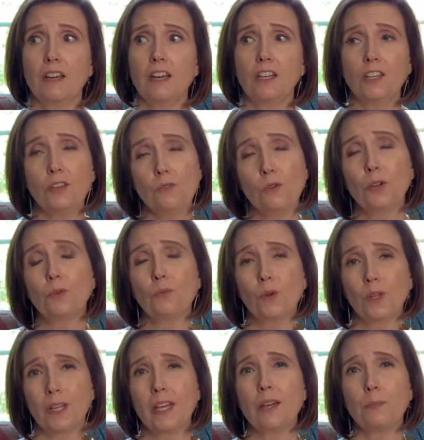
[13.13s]
you could
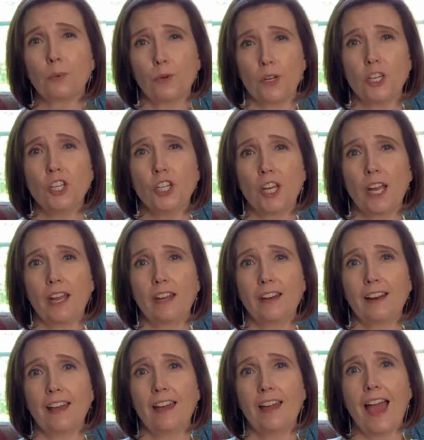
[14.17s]
really appreciate
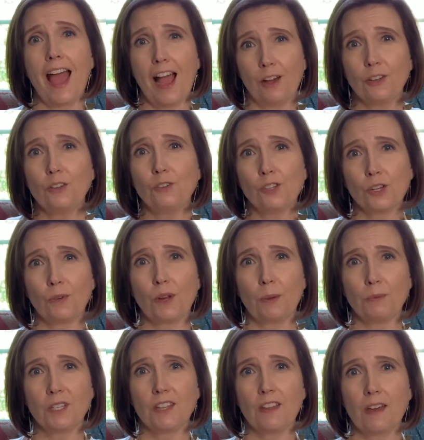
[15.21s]
how you showed up
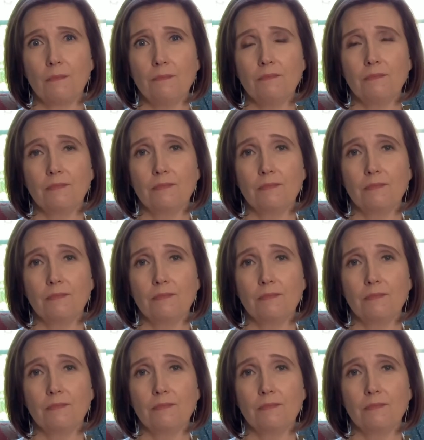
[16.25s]
to them?